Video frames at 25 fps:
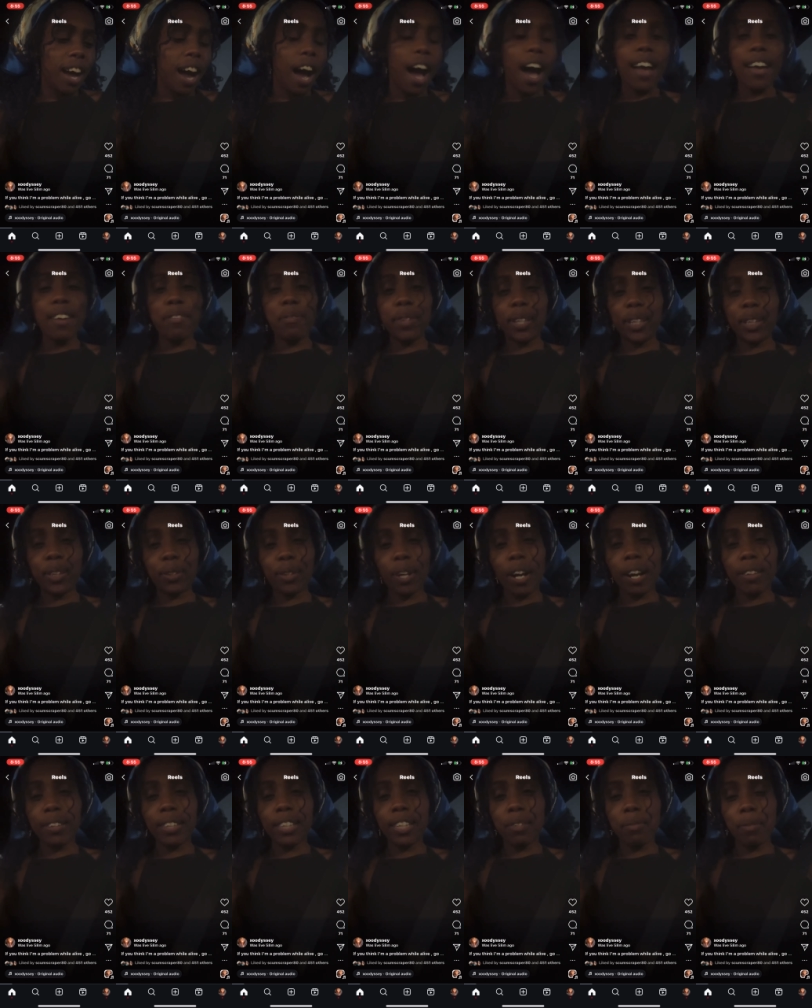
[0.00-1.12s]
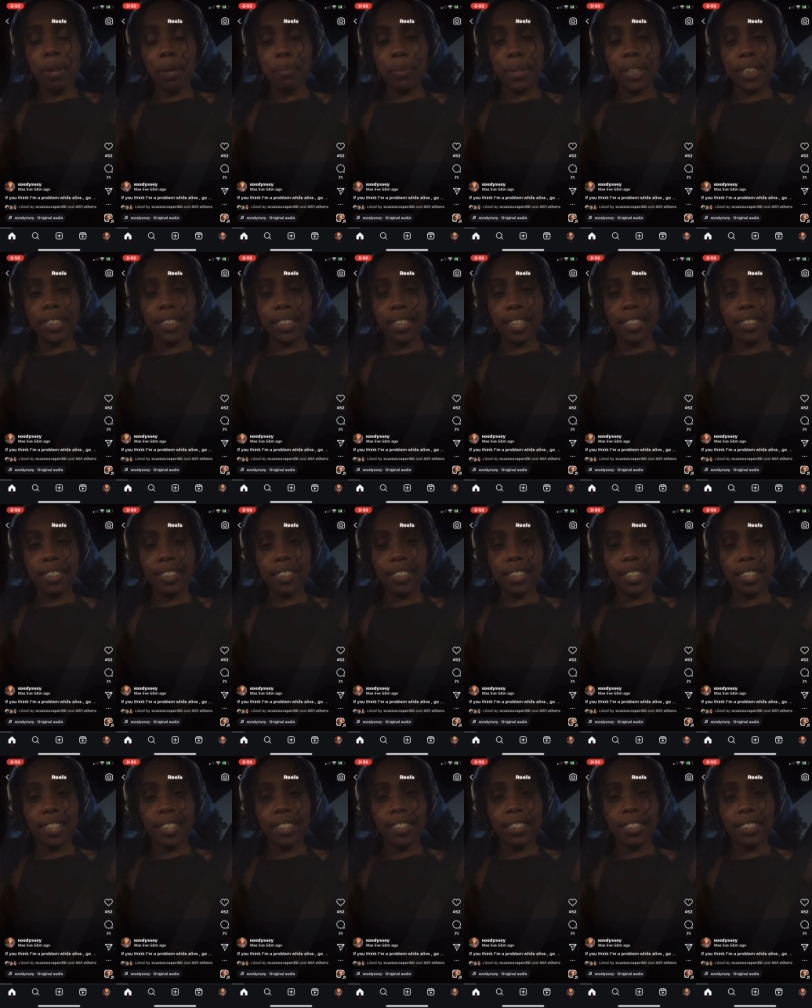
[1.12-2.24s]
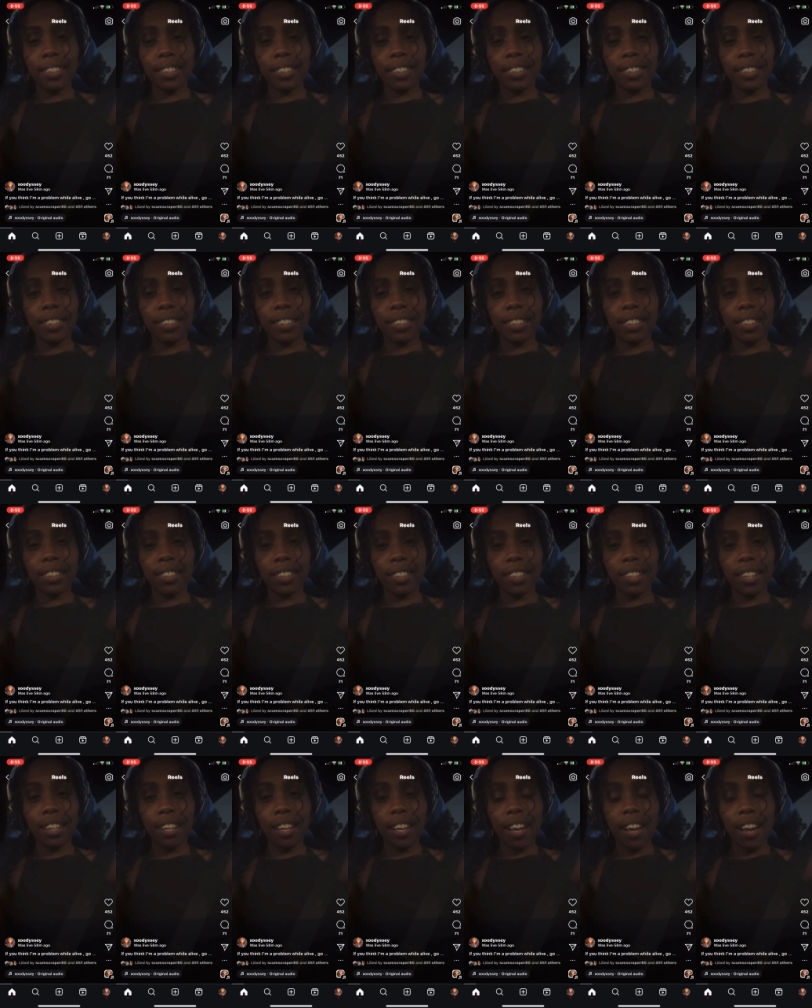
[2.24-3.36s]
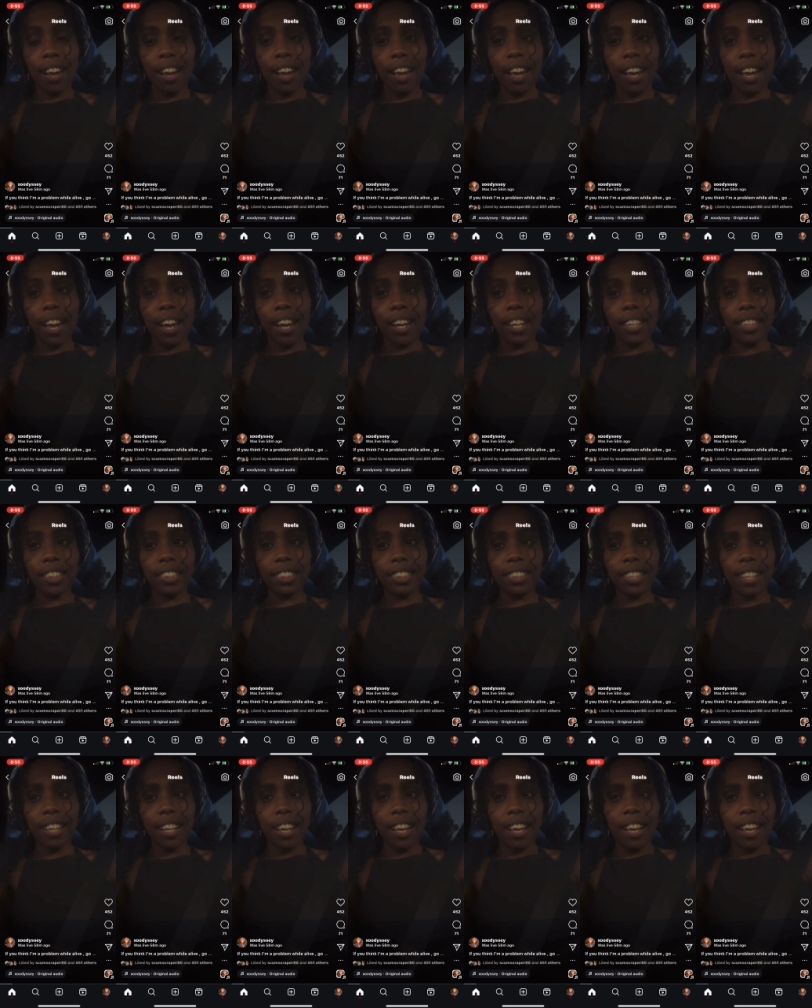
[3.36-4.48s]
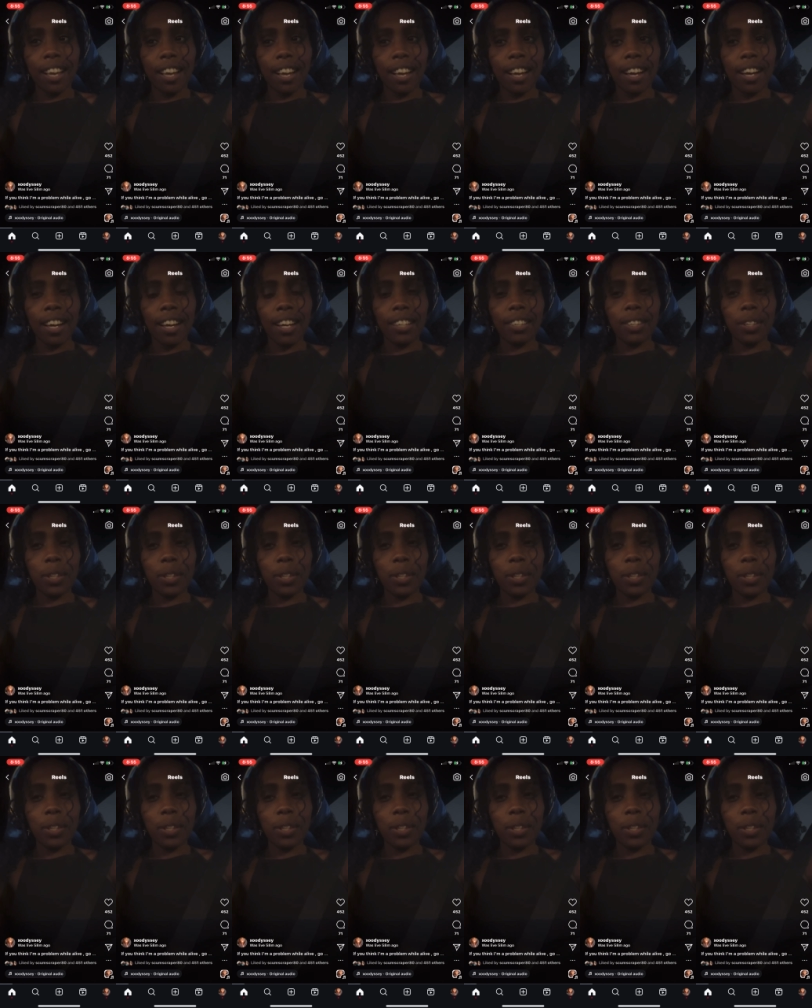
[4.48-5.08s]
have been drowning in my PTSD. And I